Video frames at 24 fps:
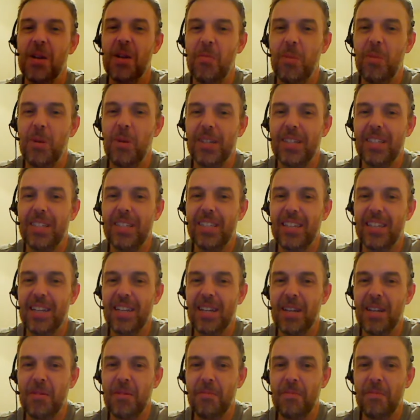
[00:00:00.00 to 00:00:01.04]
But
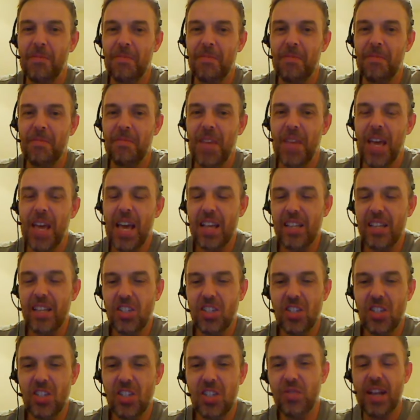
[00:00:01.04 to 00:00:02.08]
it's
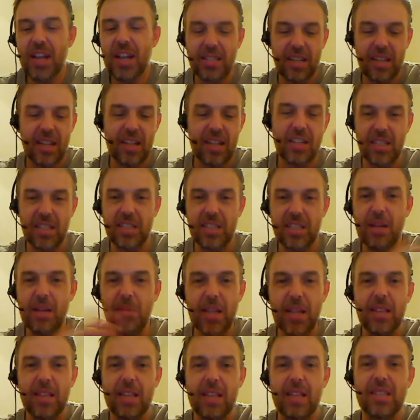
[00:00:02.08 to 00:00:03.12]
just fascinating. As you can see, I'm
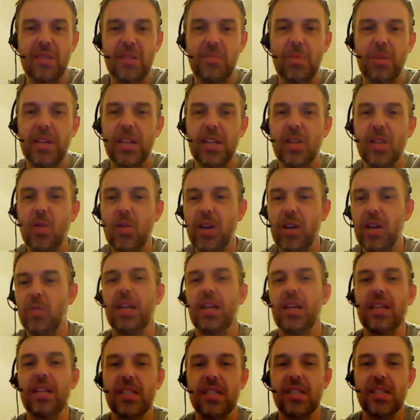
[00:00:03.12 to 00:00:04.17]
letting this thing play along here. We
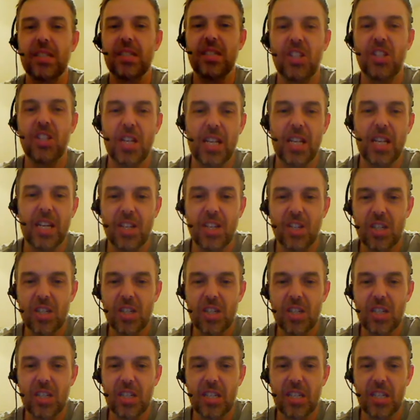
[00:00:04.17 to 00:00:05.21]
get to see Jenny in just a
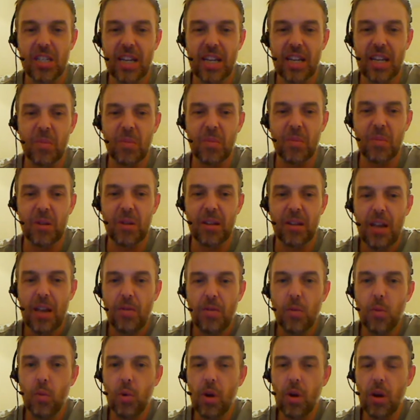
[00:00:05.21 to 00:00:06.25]
second, but
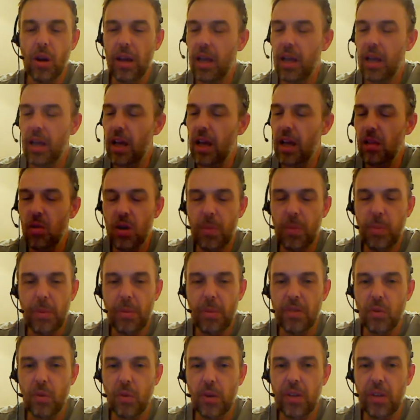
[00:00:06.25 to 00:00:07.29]
a lot of people
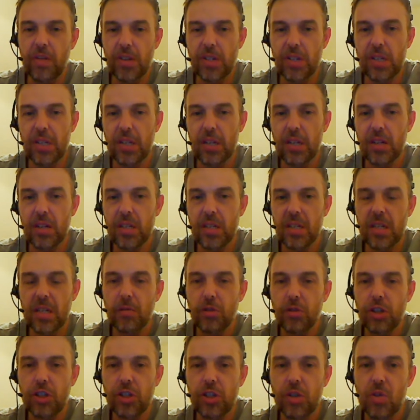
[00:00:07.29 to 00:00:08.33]
have only ever seen her in still
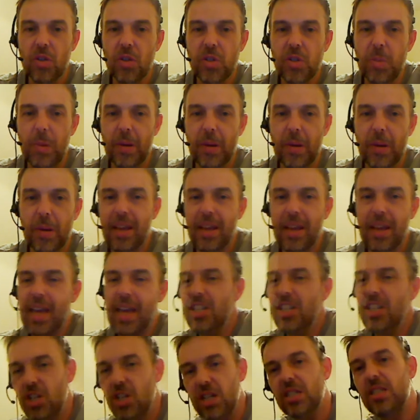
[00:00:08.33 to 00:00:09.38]
shots. But
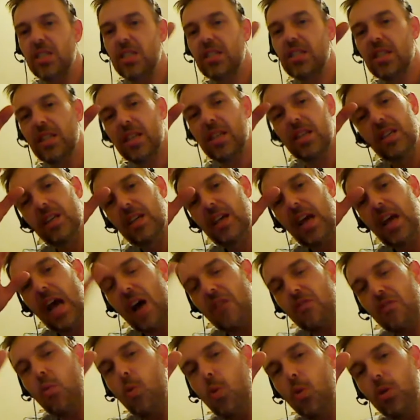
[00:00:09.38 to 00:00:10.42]

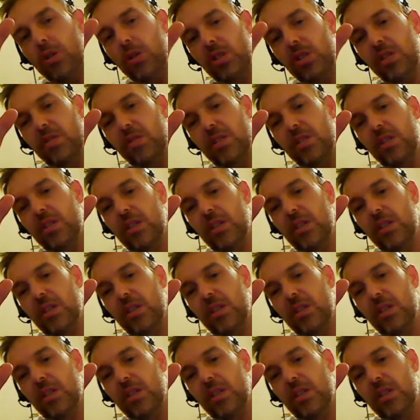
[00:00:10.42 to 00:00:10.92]
have a watch of it.